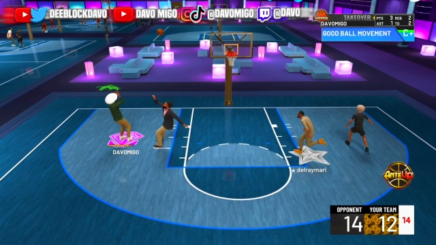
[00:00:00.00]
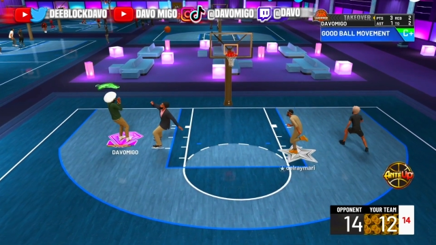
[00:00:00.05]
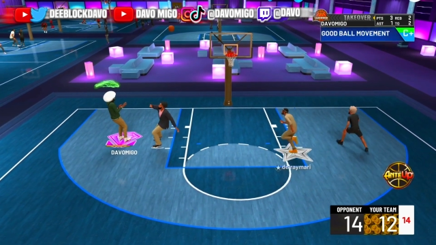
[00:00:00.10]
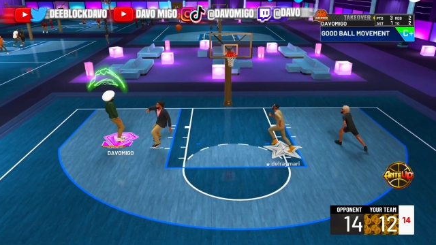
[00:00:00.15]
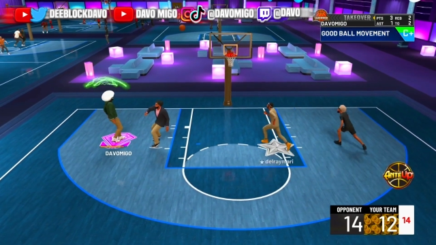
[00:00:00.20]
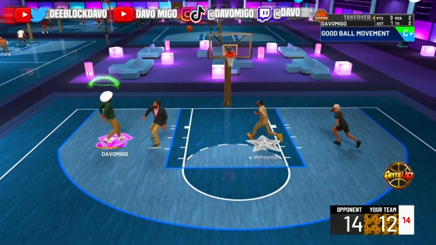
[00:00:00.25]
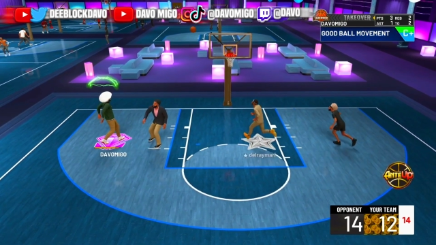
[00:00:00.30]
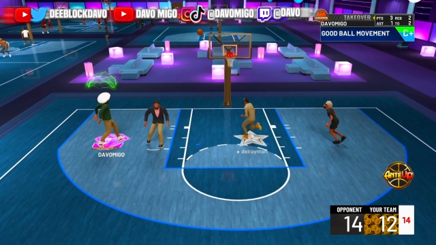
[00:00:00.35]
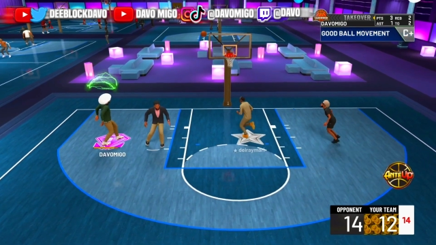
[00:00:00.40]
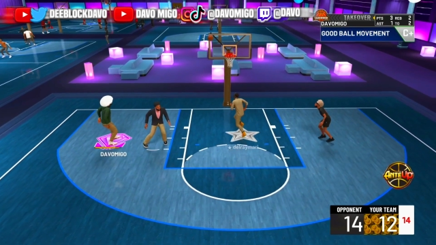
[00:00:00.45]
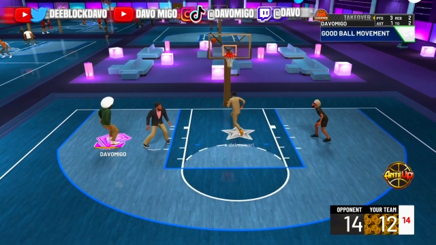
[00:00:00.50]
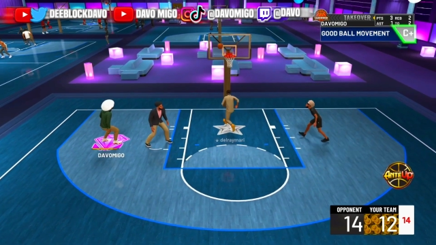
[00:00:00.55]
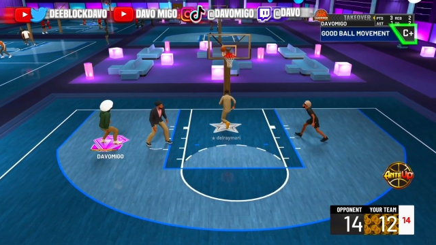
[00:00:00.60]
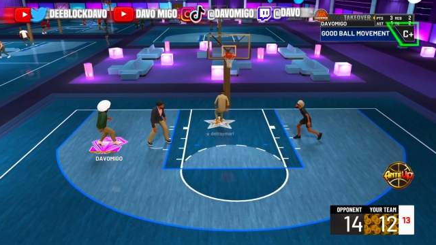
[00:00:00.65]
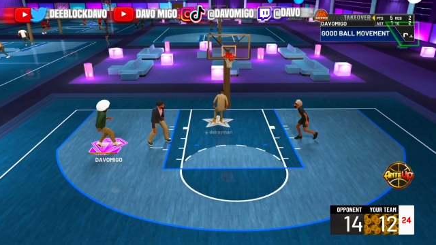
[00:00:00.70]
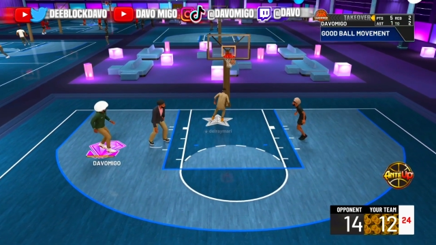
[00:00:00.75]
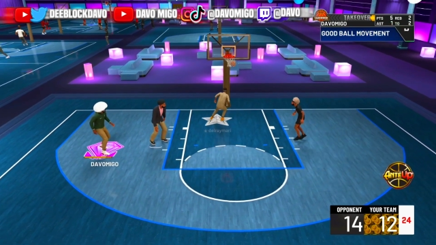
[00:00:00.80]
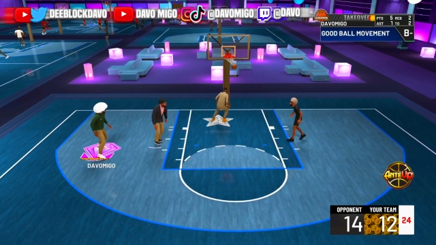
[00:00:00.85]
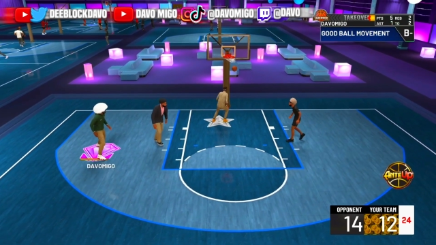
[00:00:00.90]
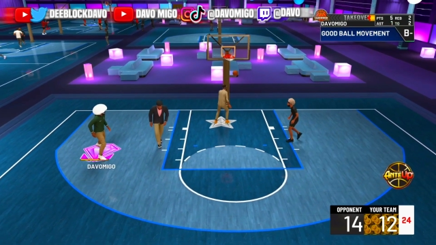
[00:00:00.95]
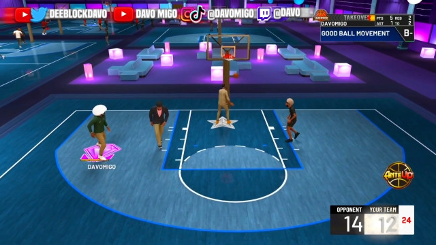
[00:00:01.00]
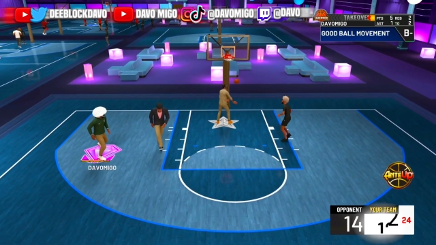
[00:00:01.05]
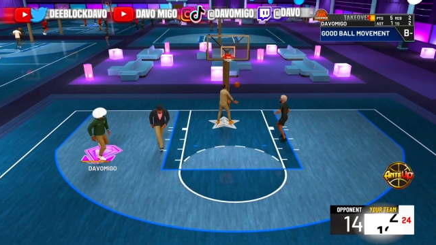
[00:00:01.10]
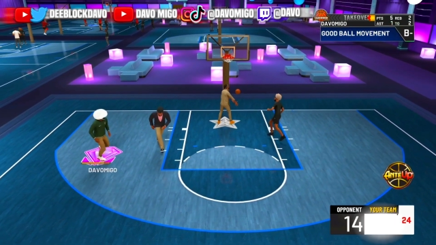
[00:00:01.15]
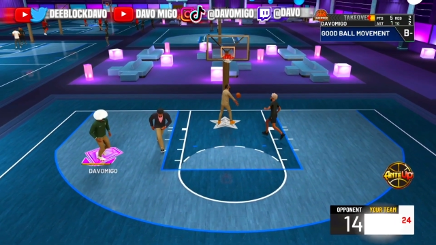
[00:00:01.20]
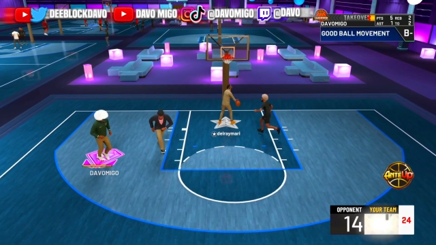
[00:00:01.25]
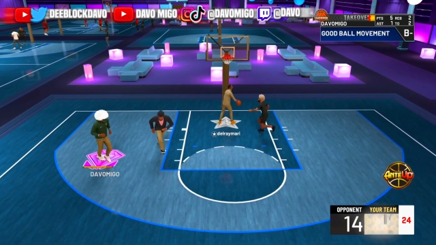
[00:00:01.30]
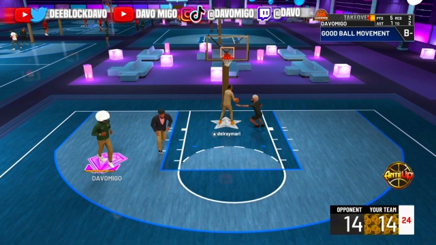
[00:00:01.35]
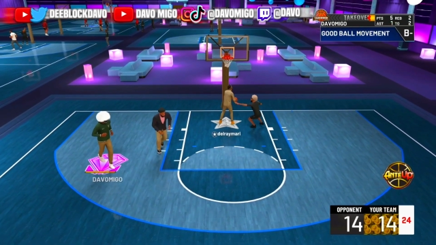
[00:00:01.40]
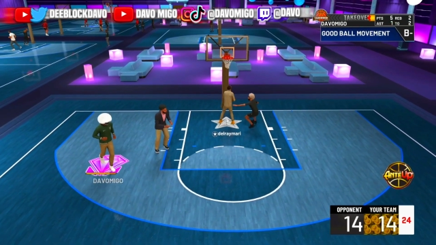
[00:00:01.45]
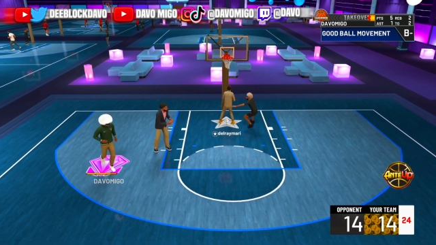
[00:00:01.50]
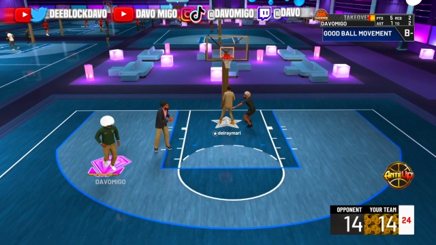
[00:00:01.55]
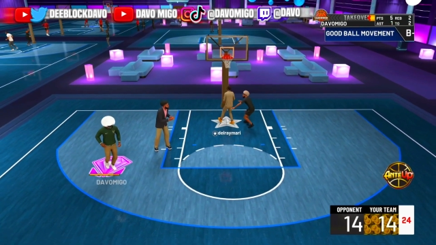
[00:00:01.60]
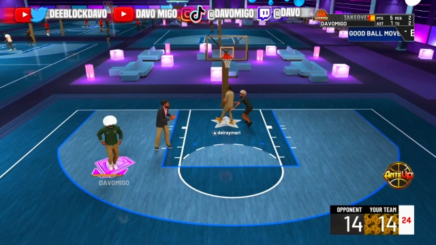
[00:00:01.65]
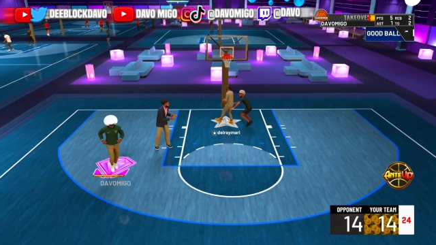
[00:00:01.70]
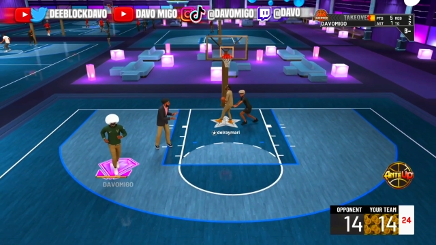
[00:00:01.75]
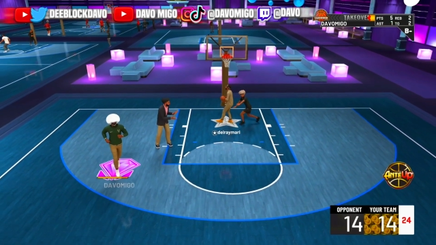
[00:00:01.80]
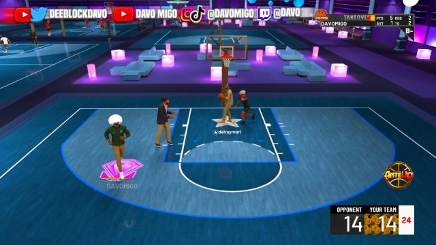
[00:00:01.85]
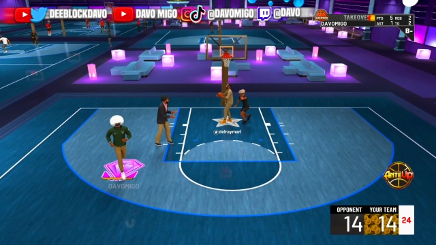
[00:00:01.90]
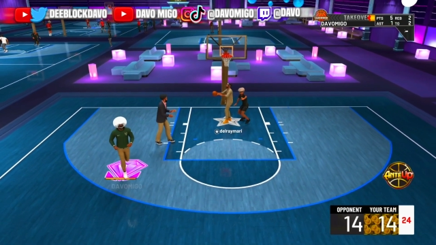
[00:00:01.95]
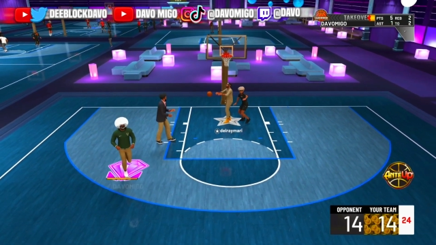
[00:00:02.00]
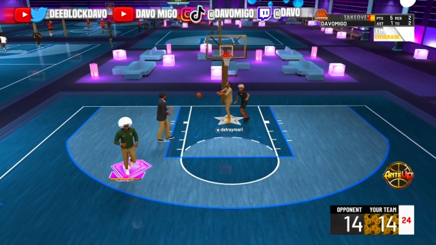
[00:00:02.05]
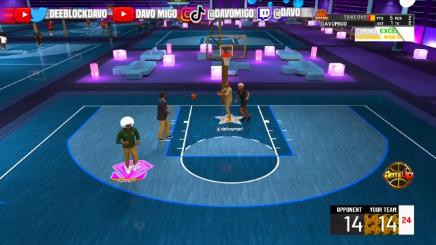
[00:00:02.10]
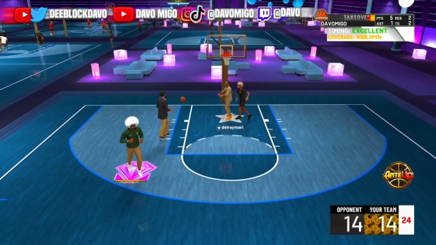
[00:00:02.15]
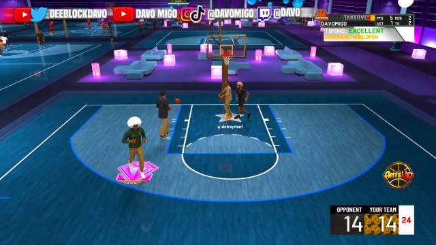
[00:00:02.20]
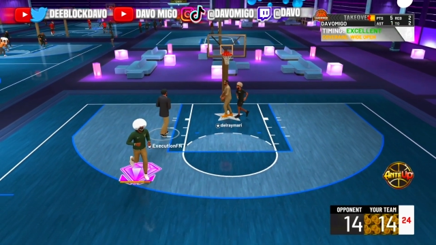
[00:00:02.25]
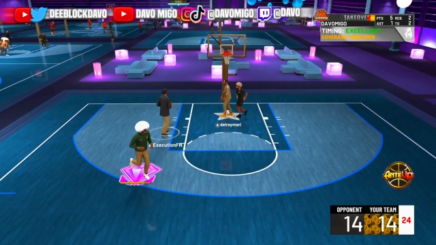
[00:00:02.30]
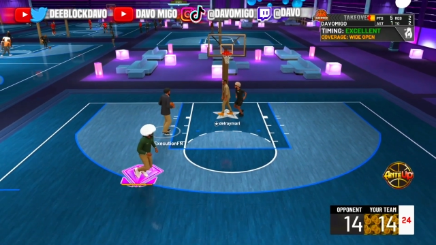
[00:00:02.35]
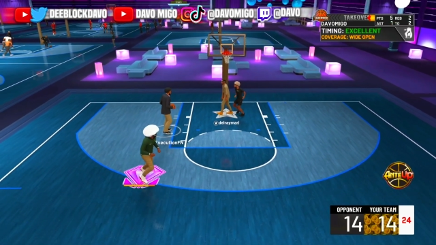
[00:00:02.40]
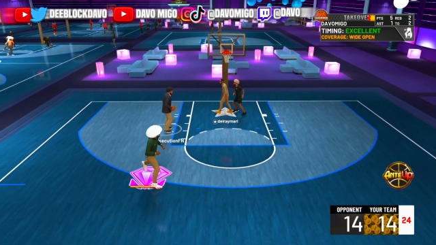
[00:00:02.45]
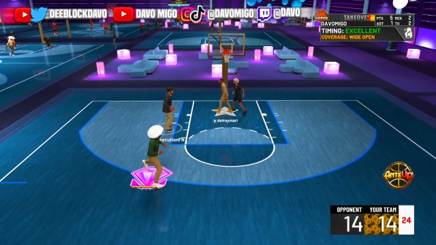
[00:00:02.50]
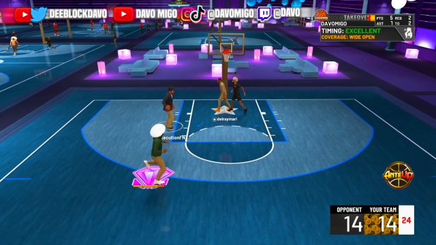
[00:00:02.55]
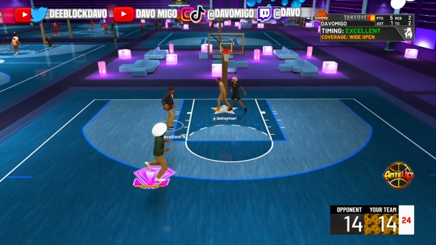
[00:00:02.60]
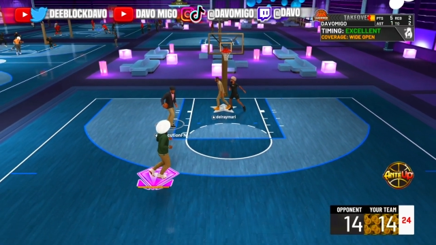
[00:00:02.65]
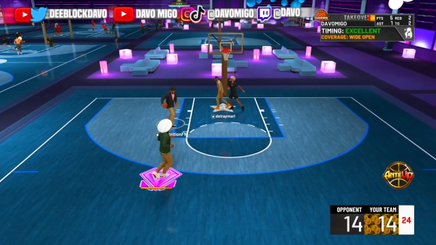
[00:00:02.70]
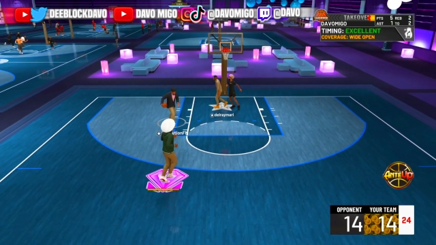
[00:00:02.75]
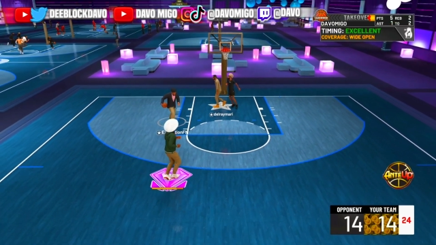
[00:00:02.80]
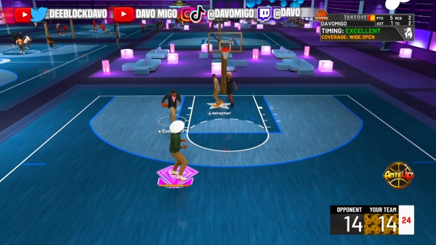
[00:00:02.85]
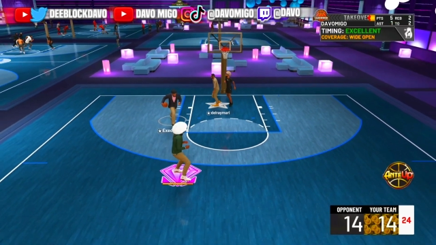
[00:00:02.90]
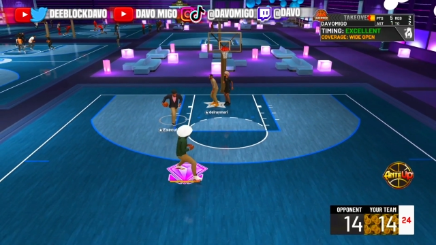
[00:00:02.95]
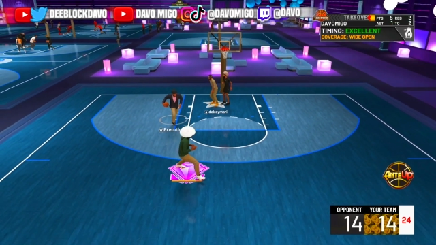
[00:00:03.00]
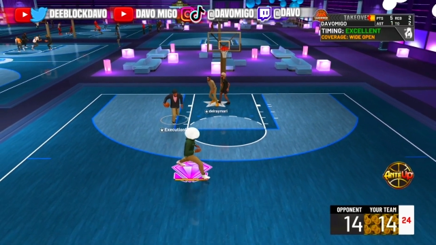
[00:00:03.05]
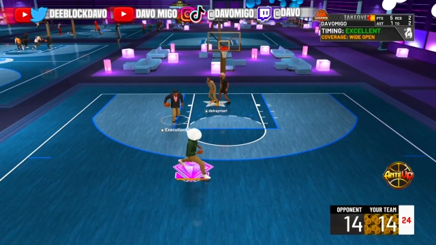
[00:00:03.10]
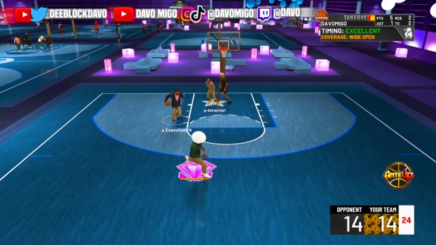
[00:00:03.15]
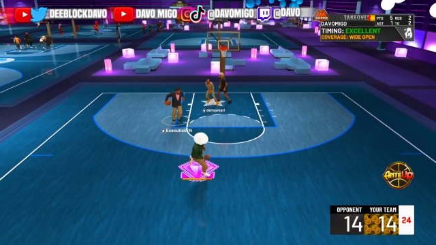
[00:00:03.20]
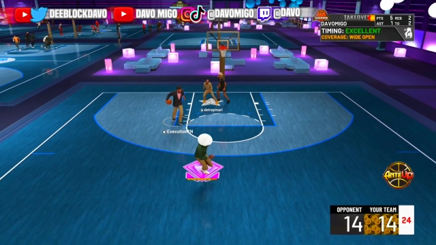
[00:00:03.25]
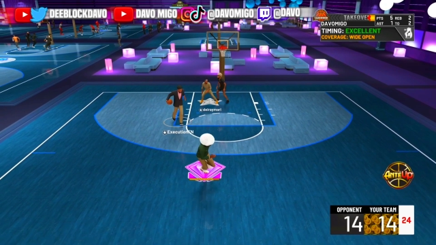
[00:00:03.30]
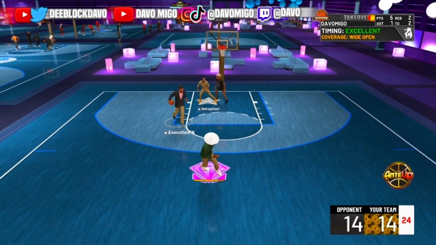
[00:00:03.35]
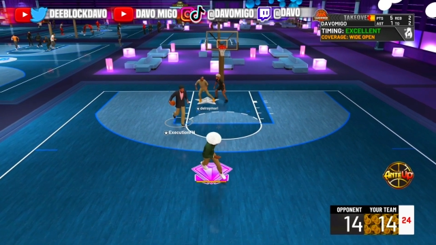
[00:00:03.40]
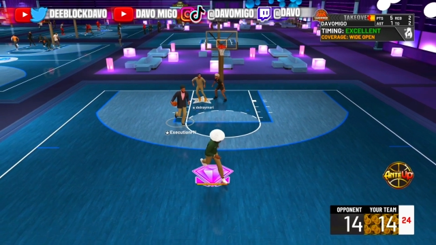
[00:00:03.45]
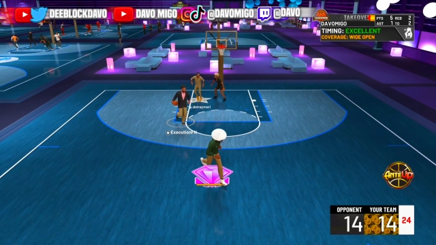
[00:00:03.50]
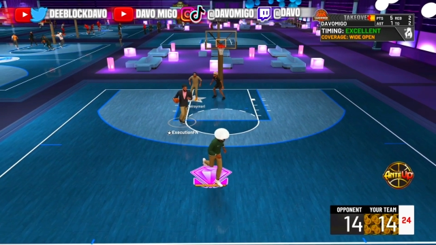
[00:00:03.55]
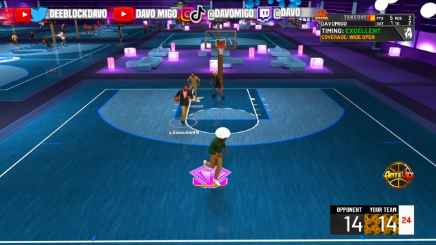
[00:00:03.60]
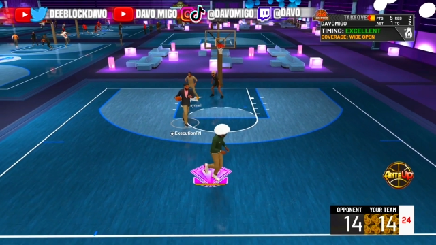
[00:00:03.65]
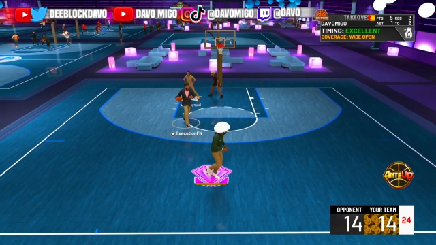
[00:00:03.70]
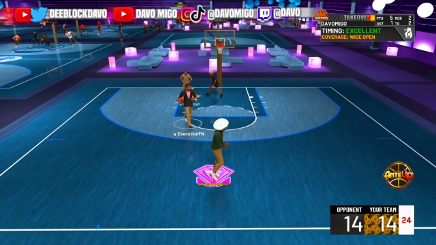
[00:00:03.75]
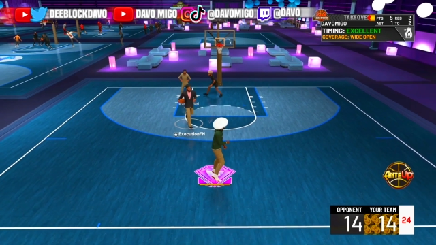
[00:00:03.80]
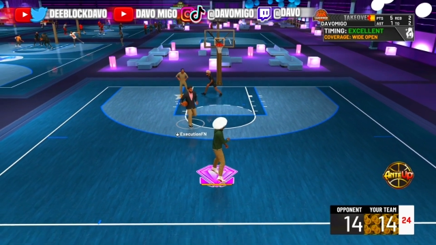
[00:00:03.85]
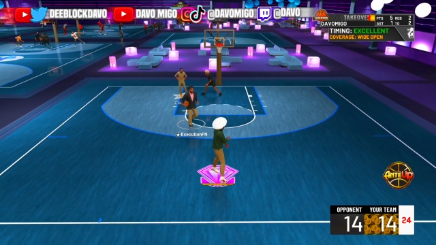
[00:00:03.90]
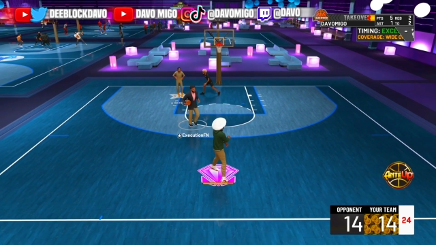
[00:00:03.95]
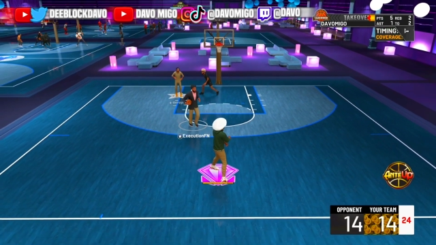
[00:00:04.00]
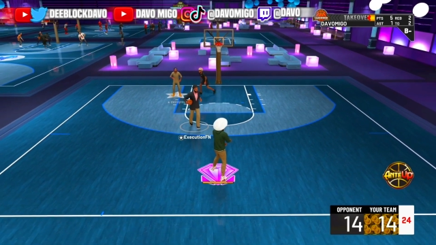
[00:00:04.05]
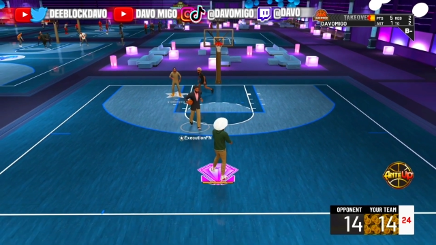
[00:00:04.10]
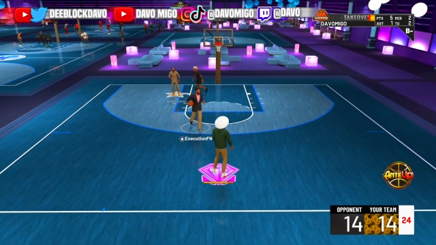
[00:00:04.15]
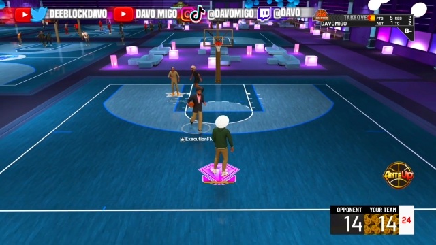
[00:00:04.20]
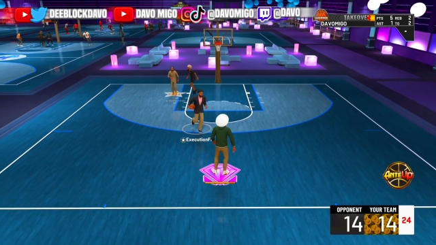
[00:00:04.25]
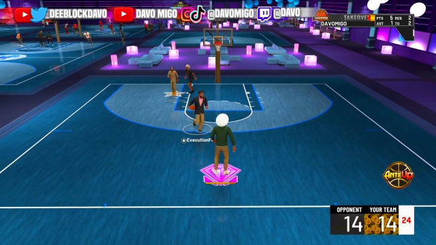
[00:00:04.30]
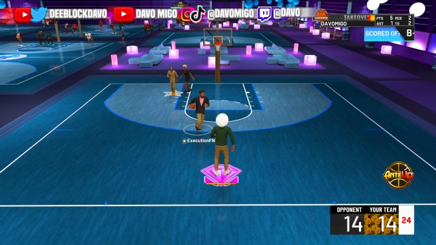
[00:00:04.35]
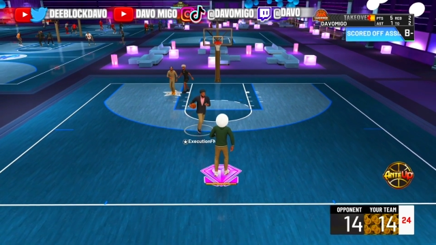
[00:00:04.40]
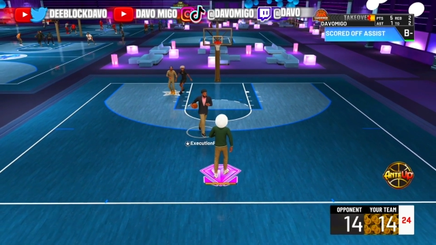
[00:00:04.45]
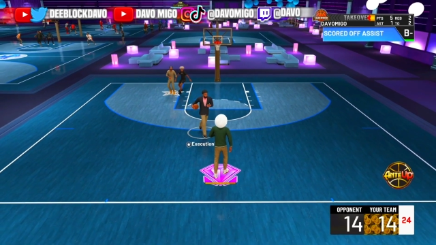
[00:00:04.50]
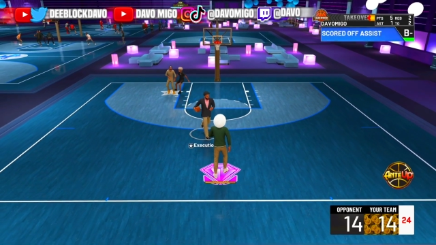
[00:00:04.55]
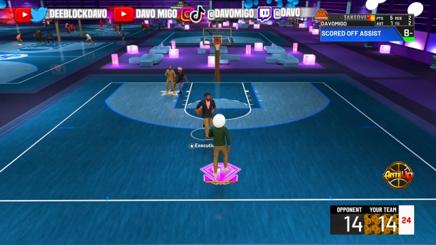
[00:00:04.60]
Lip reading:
[unreadable: no face in view]